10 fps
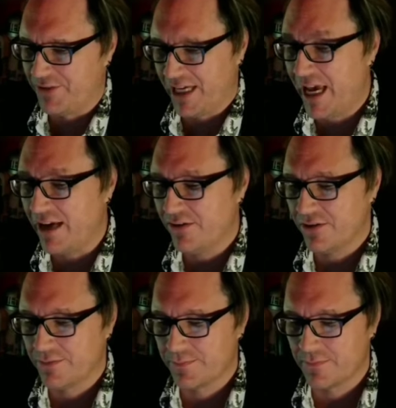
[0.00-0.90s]
a gate.
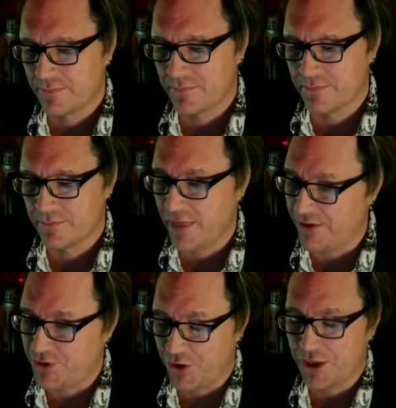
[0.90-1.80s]

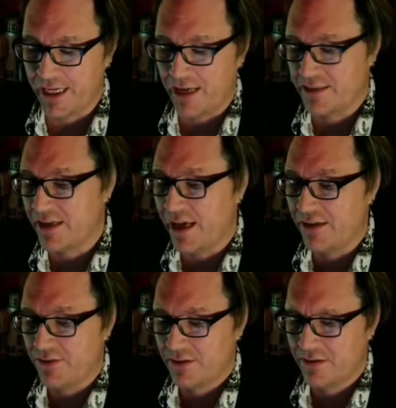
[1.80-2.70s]
And turning, I
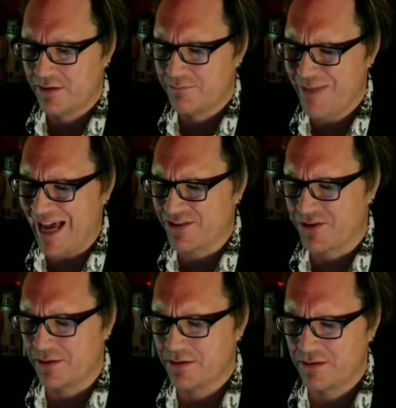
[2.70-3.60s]
said,
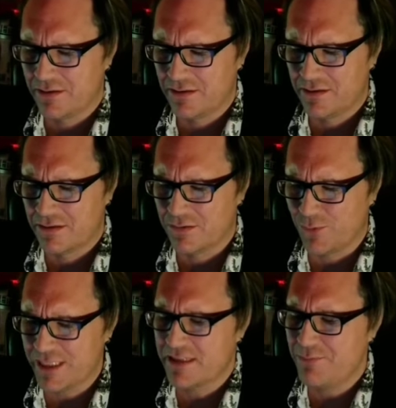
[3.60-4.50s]
Master,
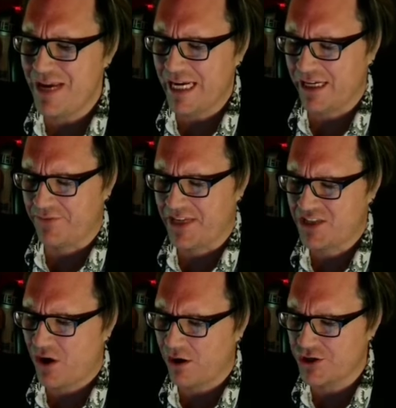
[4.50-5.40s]
what is the meaning of
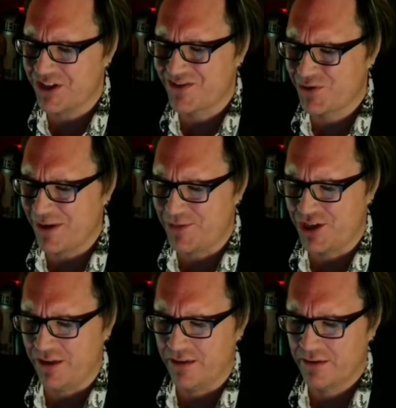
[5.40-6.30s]
this harsh
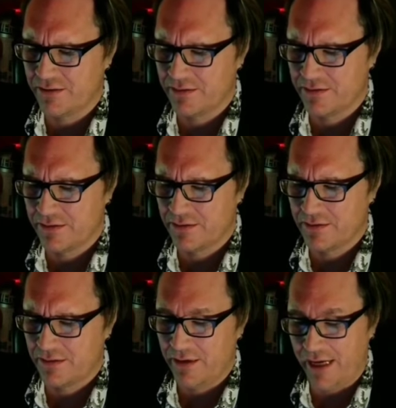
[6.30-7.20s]
inscription?
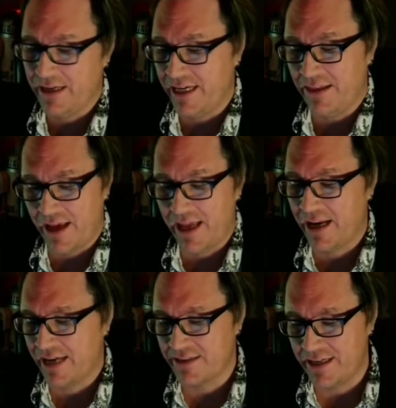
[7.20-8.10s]
And he
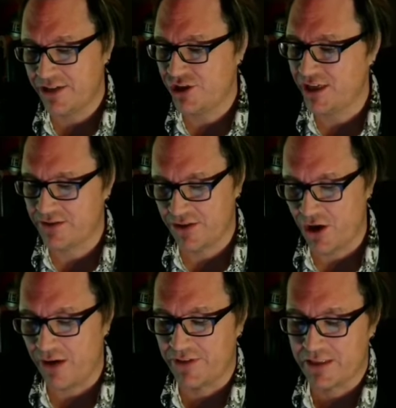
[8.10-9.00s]
then, as initiate to
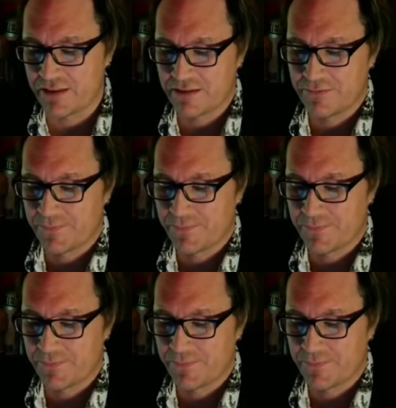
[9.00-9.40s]
novice,